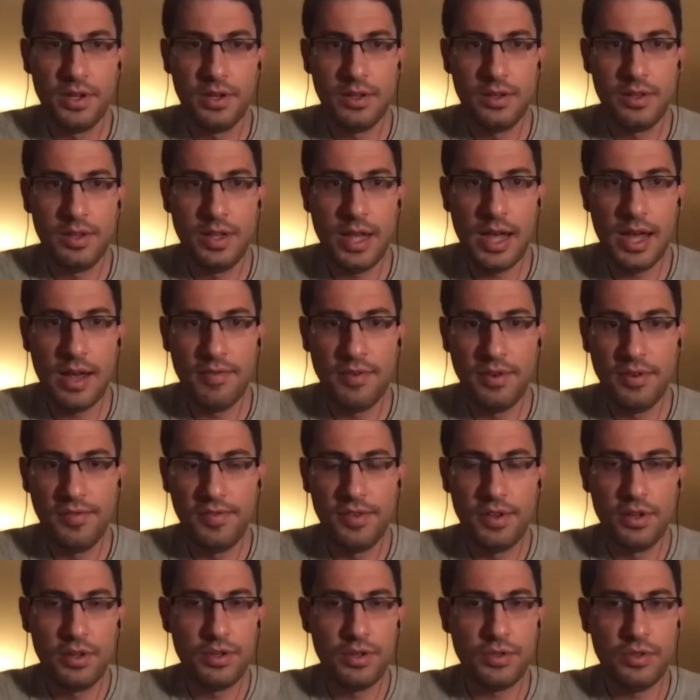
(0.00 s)
They haven't
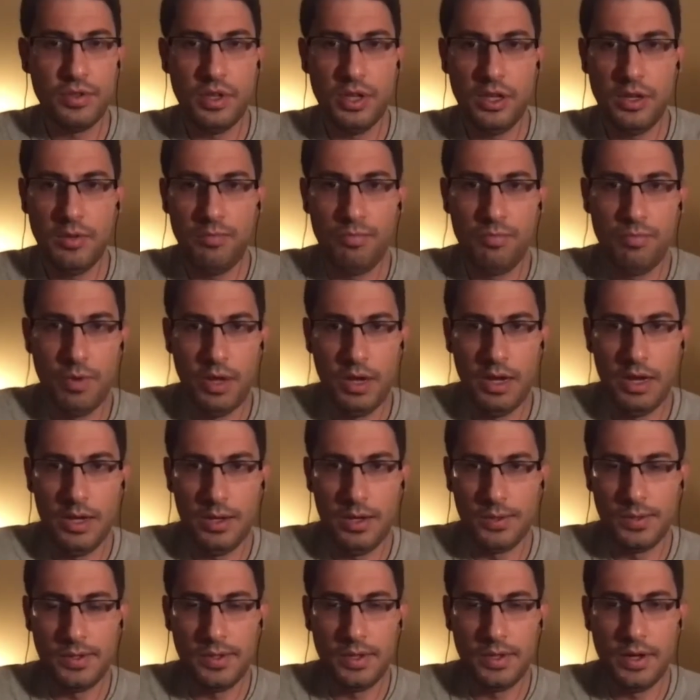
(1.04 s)
officially
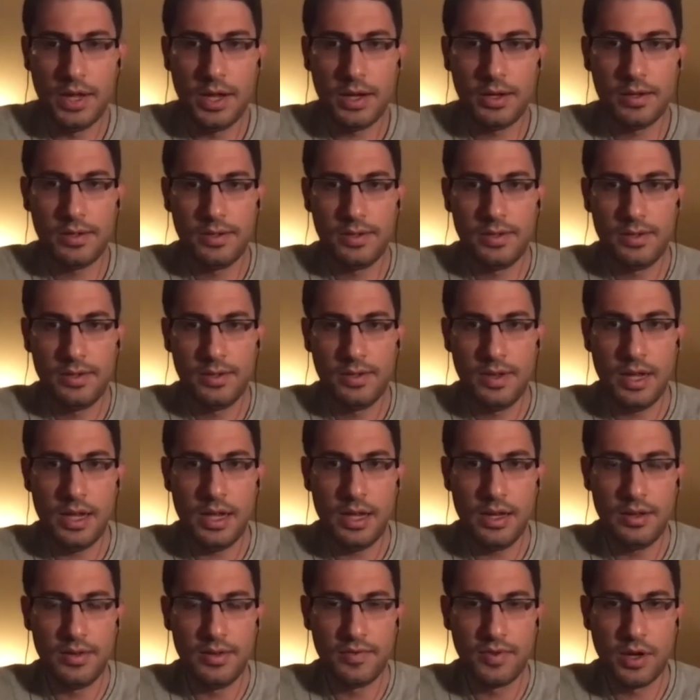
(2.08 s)
announced the next
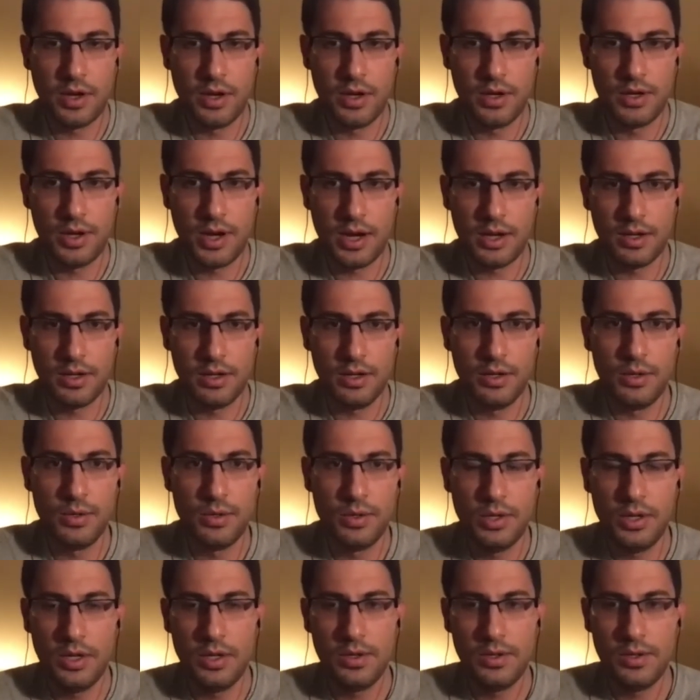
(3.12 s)
stage of contract
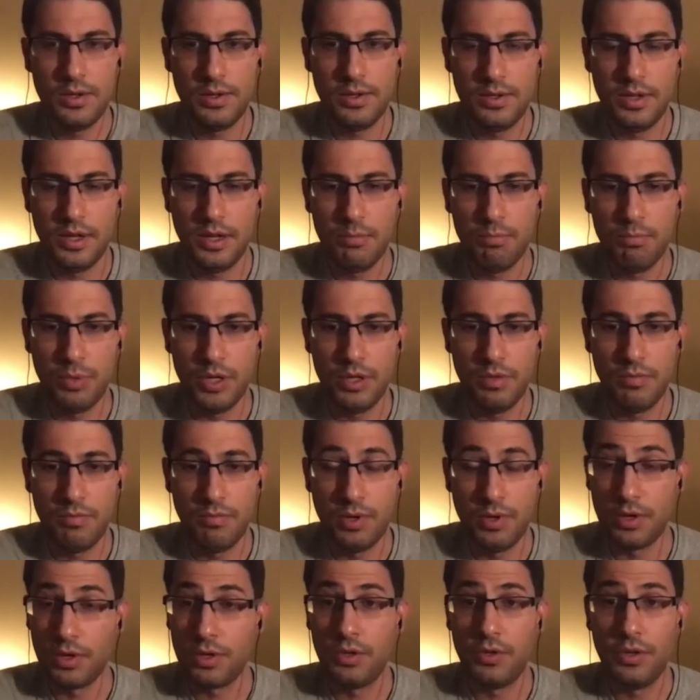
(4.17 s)
negotiations yet, but
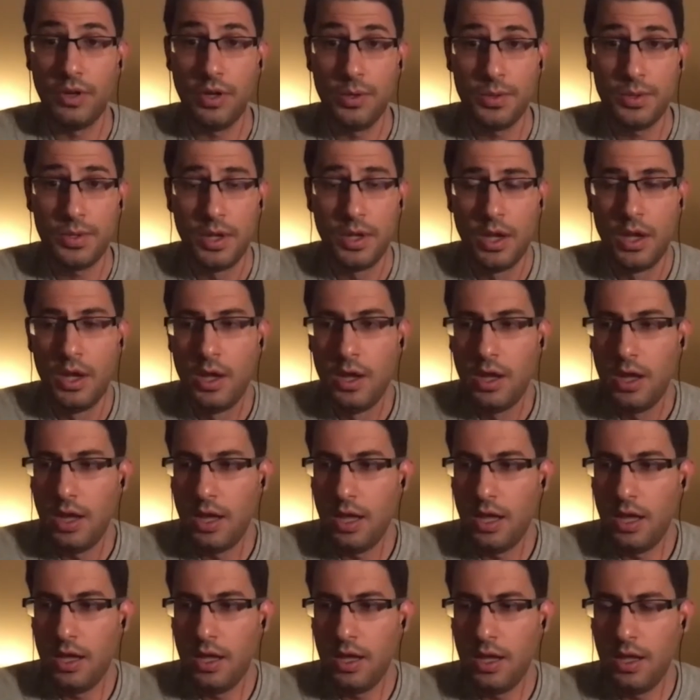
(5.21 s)
they're close.
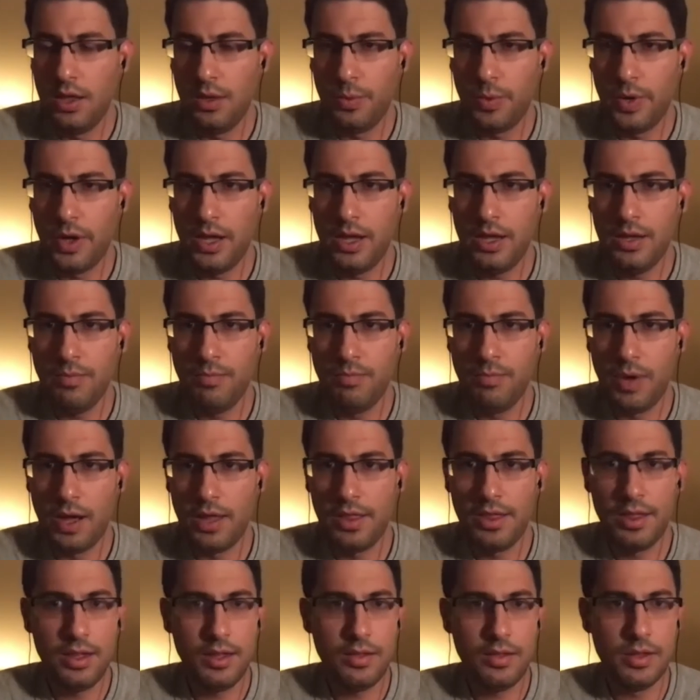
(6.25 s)
In the way, I
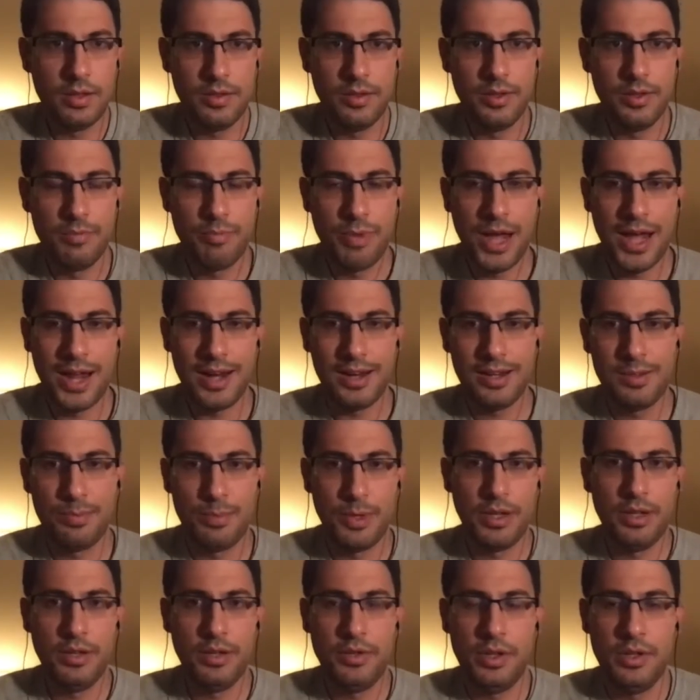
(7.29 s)
think the paddock
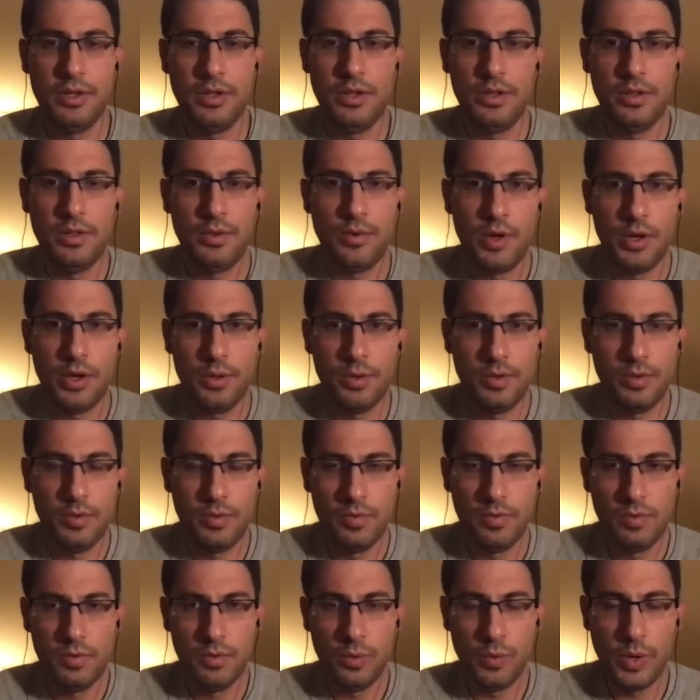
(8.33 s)
speculation throughout
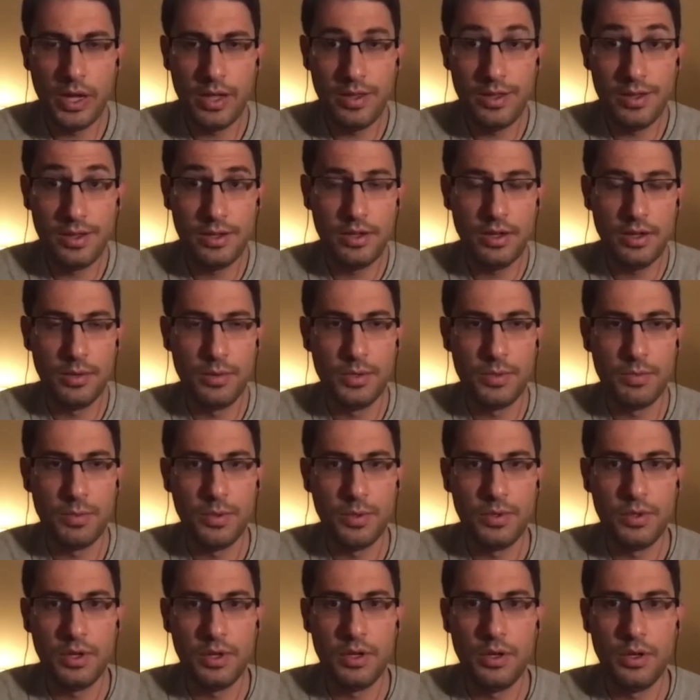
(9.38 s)
the way this year was supposed
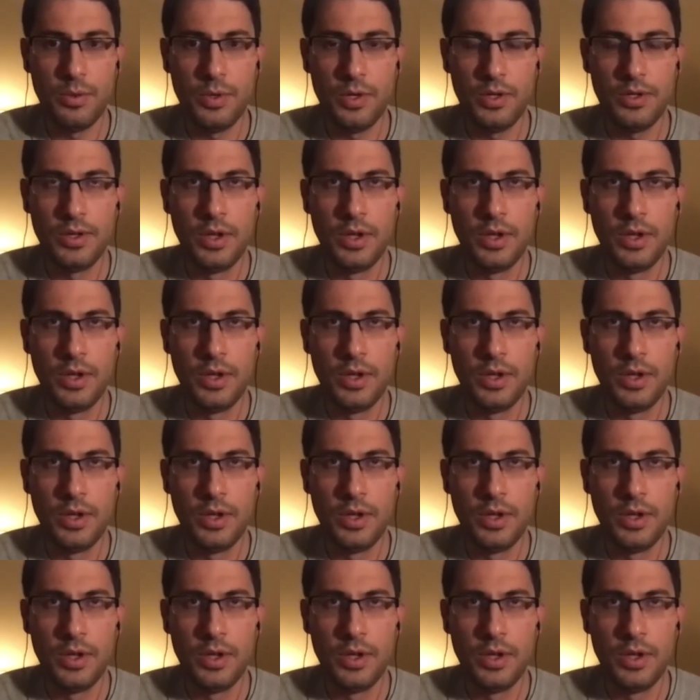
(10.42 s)
to go was,